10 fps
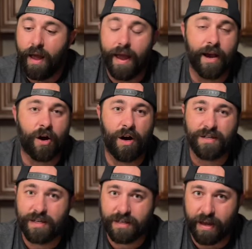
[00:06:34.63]
It
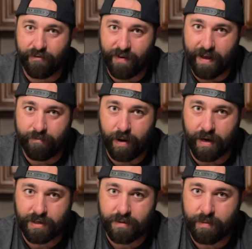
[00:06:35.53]
cost us like five
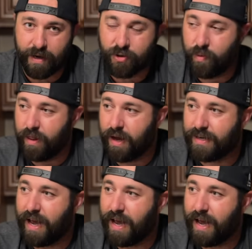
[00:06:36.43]
bucks because we lucked